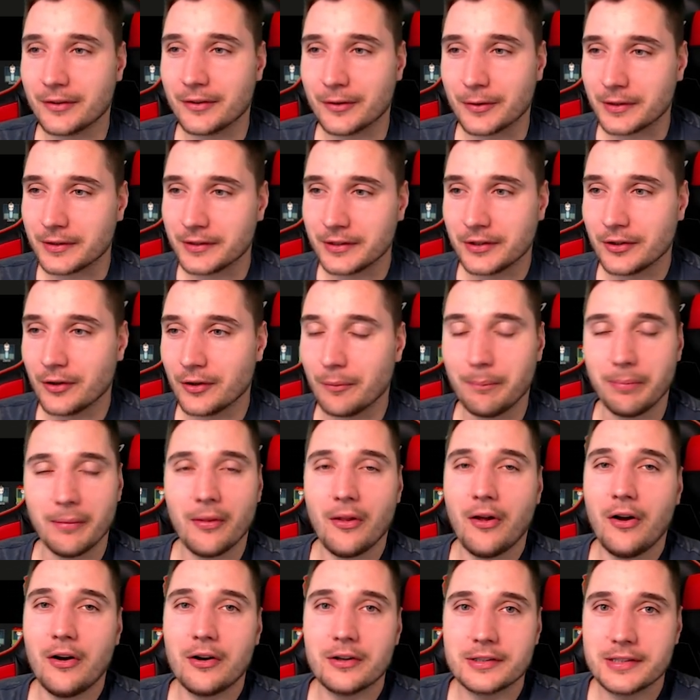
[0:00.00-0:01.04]
or
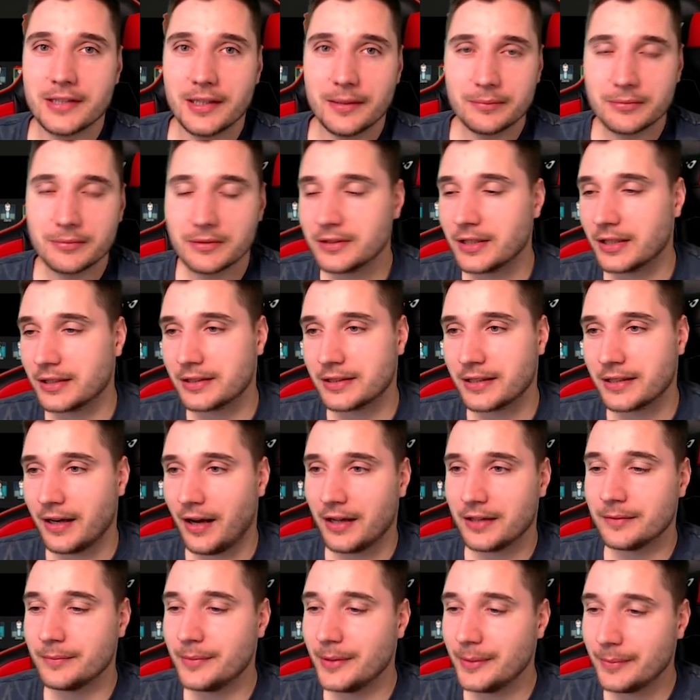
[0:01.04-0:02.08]
block something that
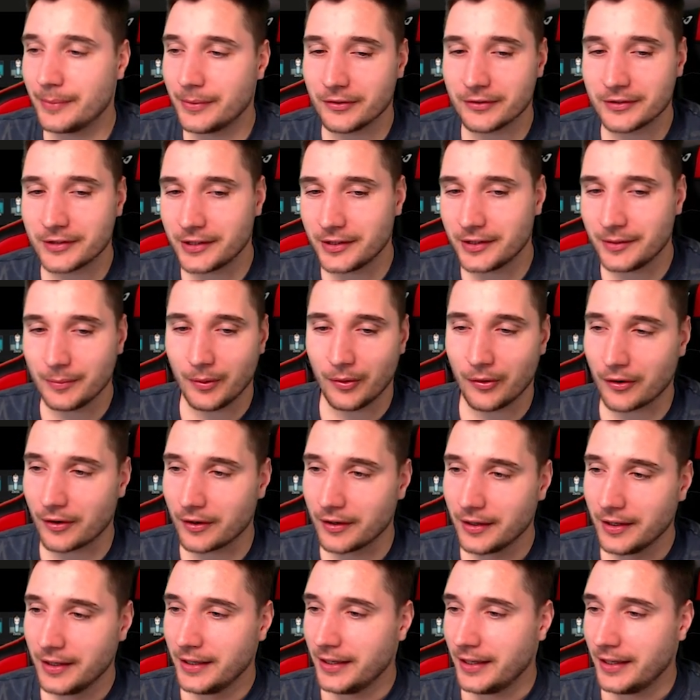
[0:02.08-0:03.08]
can't be built anymore.